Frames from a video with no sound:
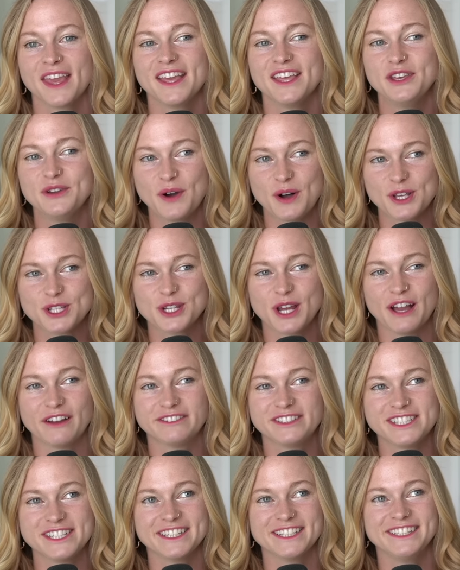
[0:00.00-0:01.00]
You also have
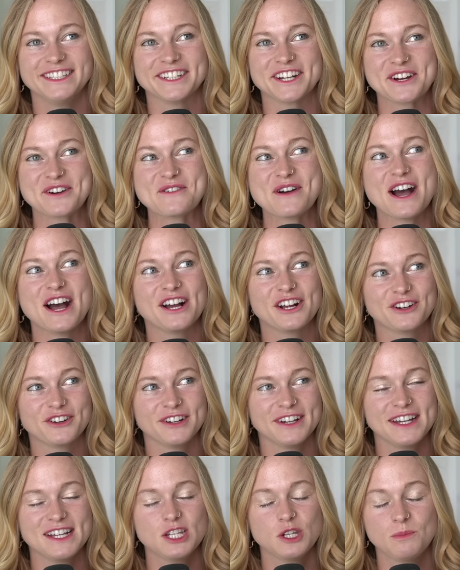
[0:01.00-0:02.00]
to, you know,
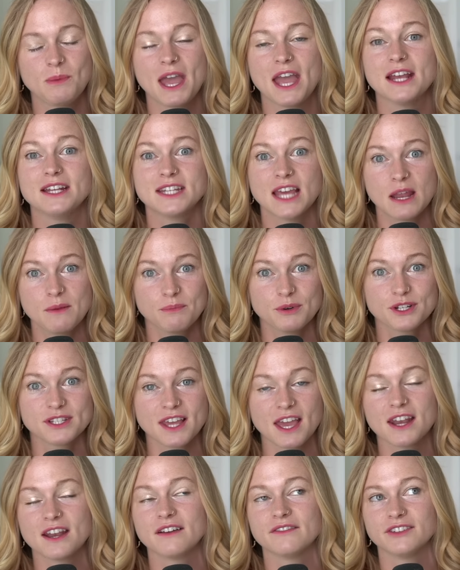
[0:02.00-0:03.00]
agree to pay
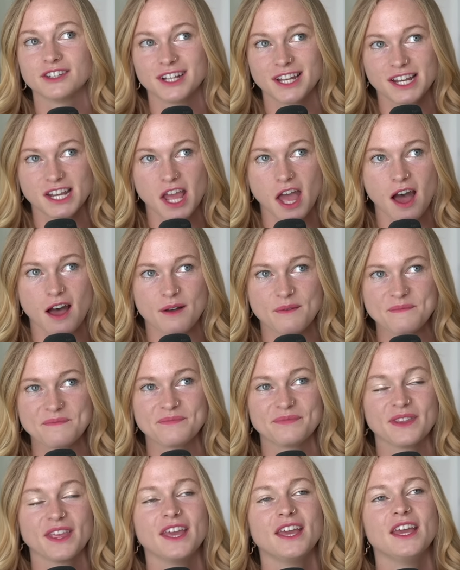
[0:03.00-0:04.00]
10% of your income
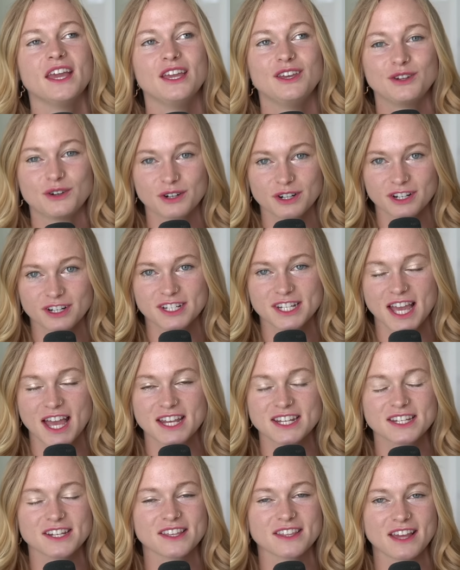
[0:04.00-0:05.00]
in order to
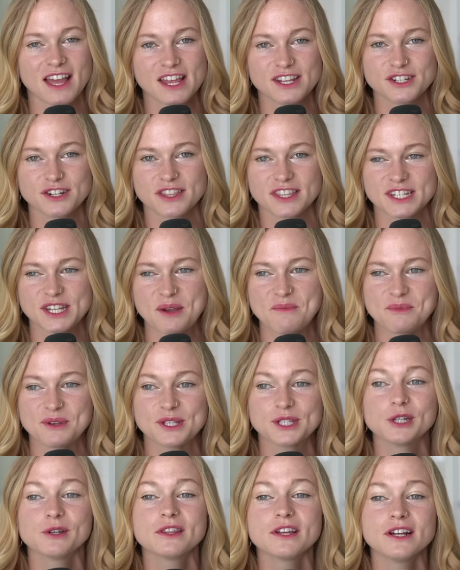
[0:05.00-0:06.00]
enter enter the temple.
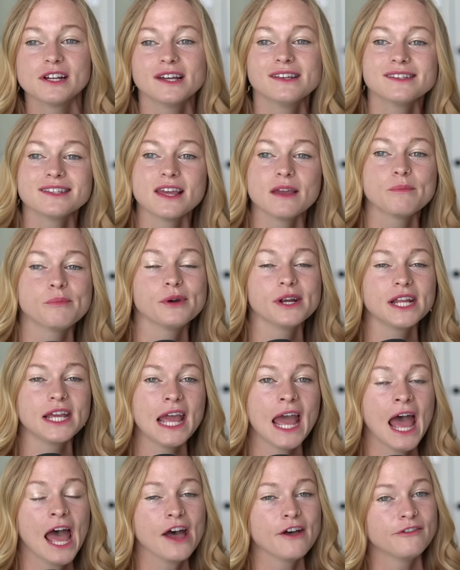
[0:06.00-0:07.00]
So there is a pretty
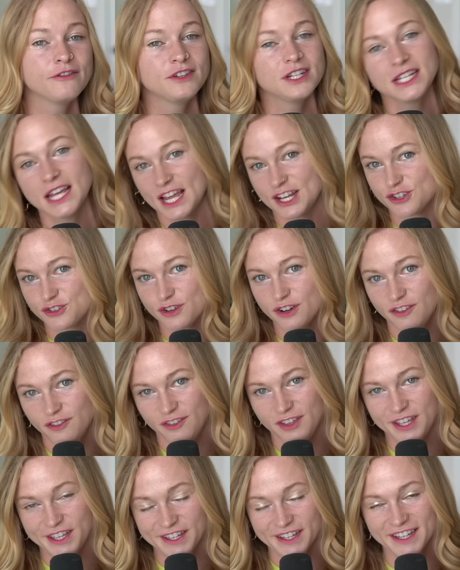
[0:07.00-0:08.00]
hefty entry
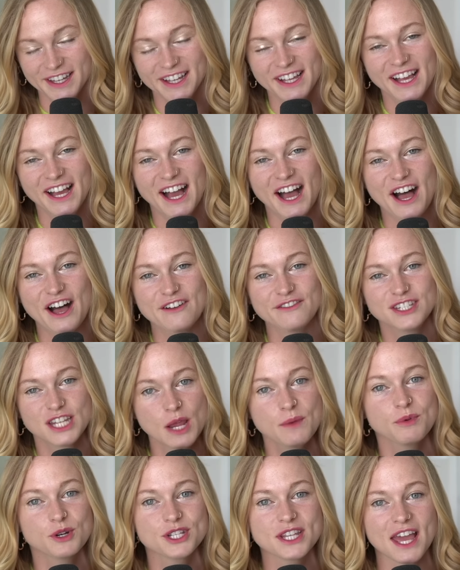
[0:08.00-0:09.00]
fee of
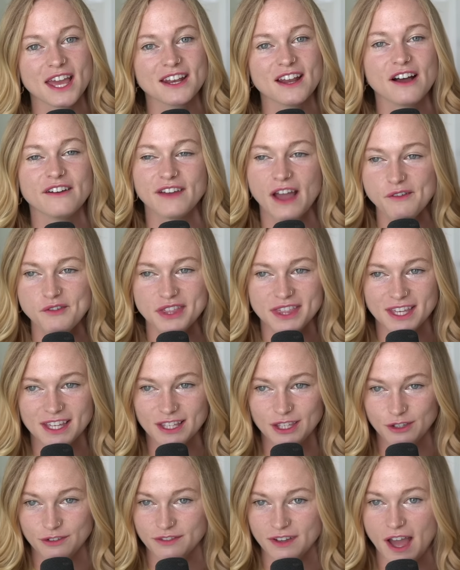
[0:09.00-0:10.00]
10% of
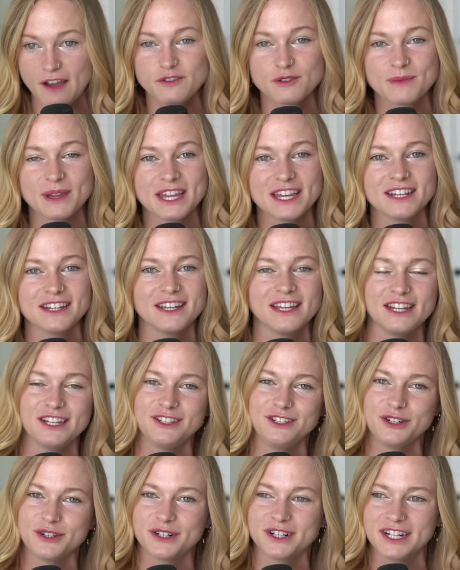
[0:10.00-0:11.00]
everything you've ever made in
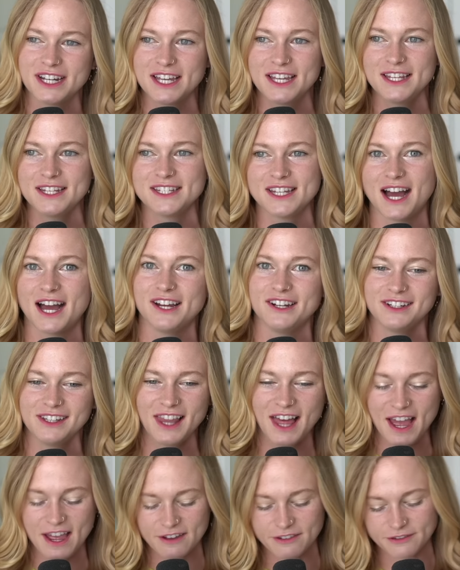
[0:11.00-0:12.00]
your entire
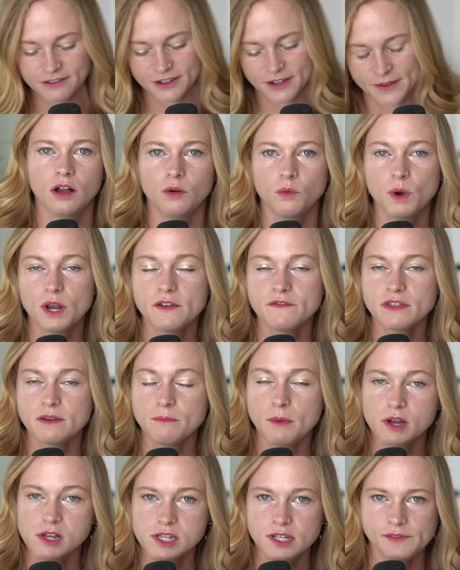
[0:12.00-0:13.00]
life. One of the
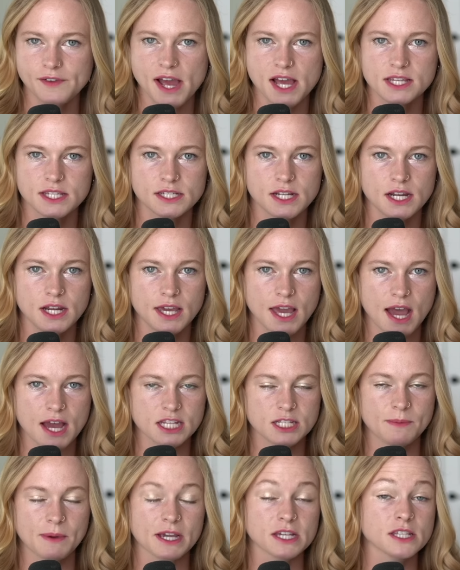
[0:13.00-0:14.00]
most fascinating
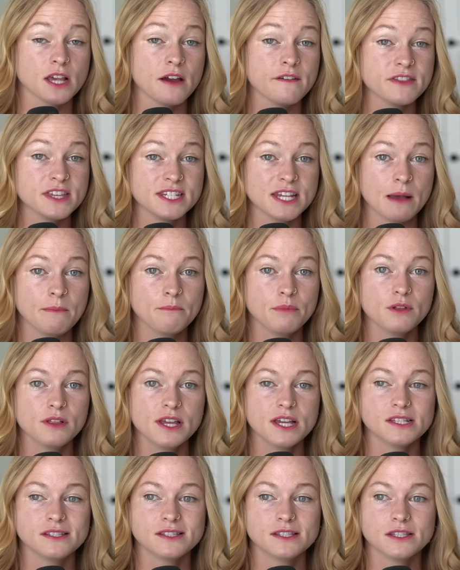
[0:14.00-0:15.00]
aspects of the temple
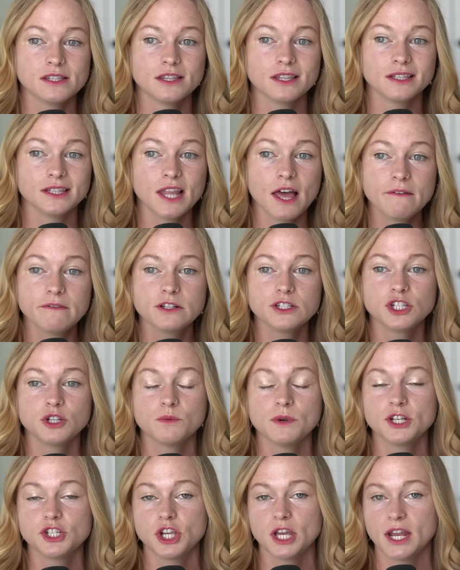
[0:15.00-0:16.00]
is the level to
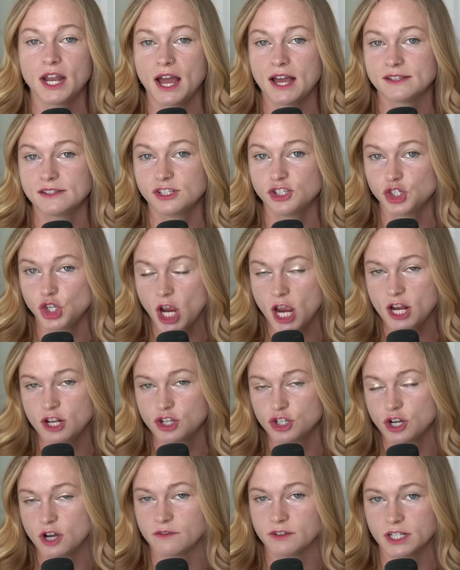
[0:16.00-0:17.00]
which it has
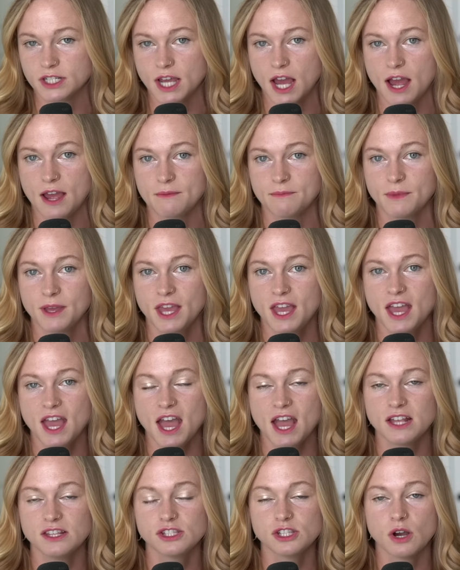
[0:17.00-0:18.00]
changed over time.
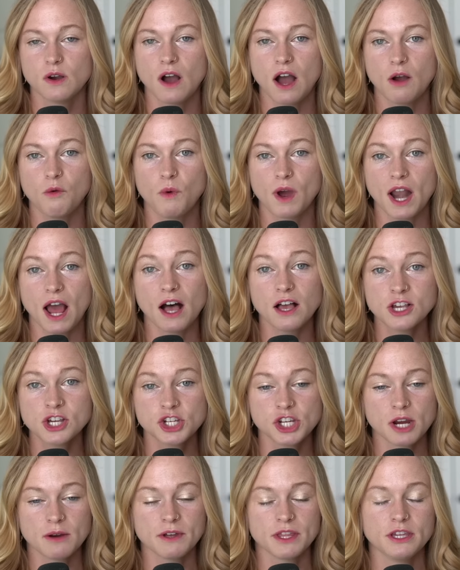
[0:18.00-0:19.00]
And so what I'll
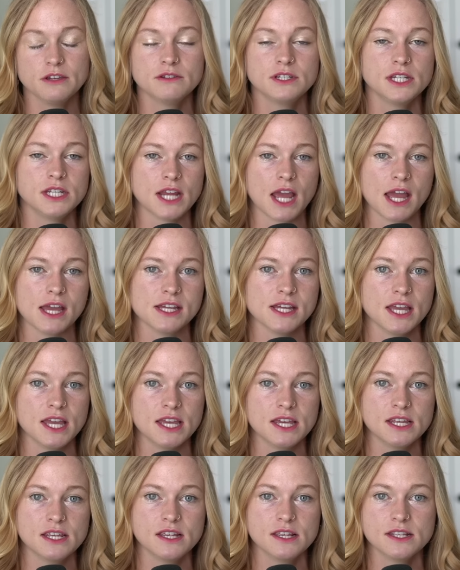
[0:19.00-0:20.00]
share with you today
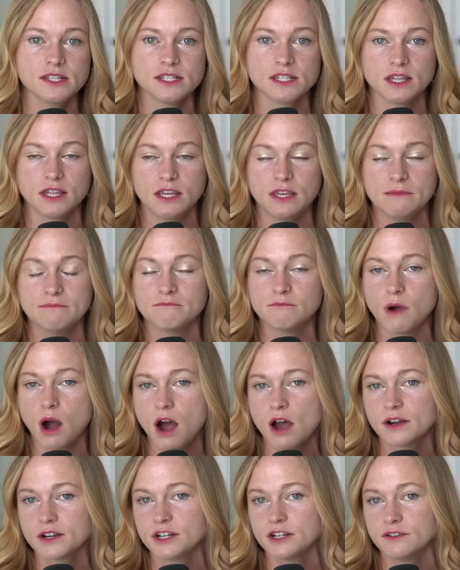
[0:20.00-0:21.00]
is the
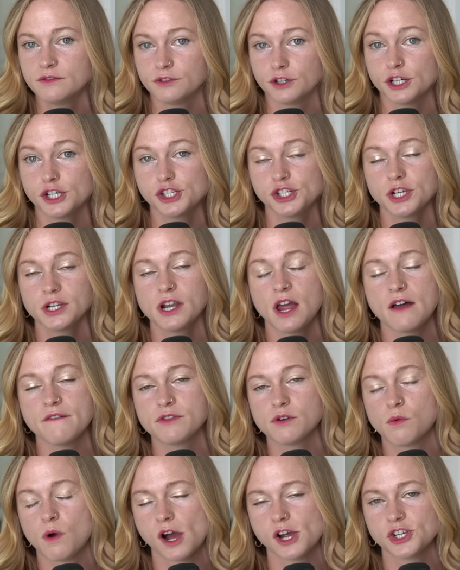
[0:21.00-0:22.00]
modern version of
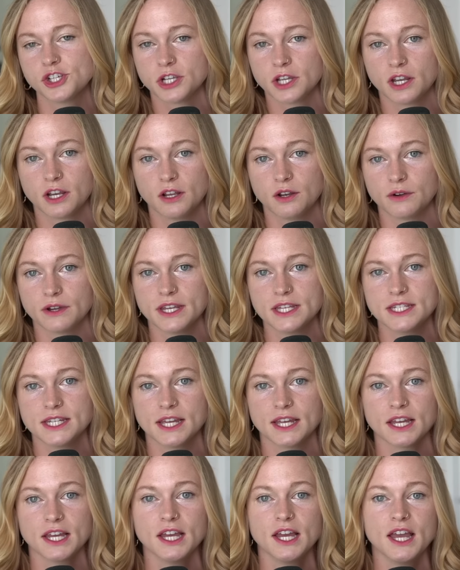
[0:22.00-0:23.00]
the washing and
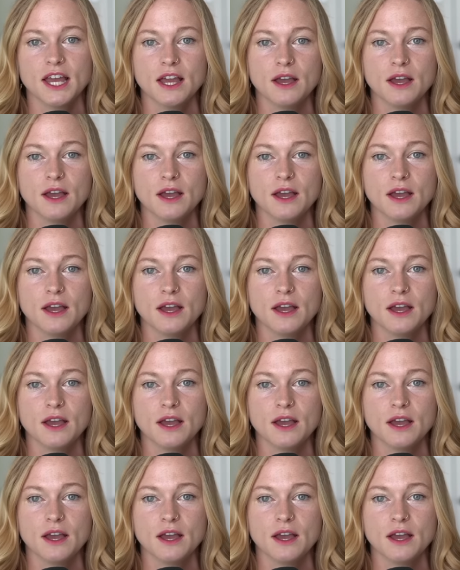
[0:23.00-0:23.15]
anointing.